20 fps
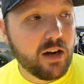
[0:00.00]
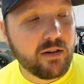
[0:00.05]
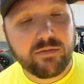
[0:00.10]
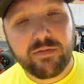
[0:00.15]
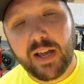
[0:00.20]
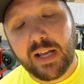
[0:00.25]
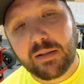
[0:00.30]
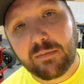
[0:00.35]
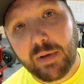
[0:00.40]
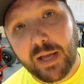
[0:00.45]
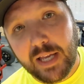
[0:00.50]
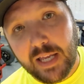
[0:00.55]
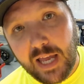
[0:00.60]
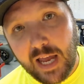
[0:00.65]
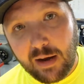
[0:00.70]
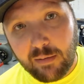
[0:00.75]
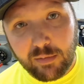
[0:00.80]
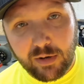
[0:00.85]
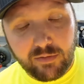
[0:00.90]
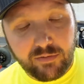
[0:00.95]
In fact, my
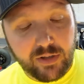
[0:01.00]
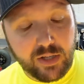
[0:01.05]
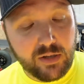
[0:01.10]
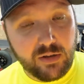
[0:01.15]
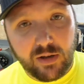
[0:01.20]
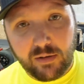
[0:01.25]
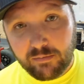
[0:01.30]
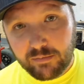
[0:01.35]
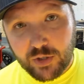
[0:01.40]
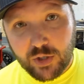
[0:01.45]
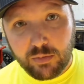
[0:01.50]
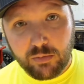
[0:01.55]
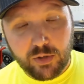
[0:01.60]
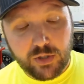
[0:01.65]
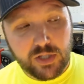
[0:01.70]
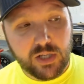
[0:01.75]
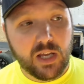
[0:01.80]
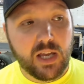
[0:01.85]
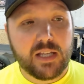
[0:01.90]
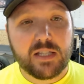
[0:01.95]
camera view, I'm sure
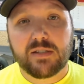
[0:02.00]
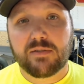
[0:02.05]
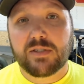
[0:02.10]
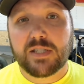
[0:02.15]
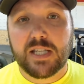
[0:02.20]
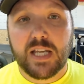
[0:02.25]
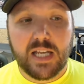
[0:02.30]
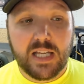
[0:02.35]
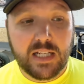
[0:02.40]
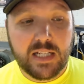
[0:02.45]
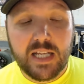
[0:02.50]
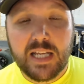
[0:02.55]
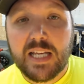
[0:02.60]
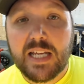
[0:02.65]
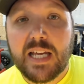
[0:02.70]
most of you guys have seen,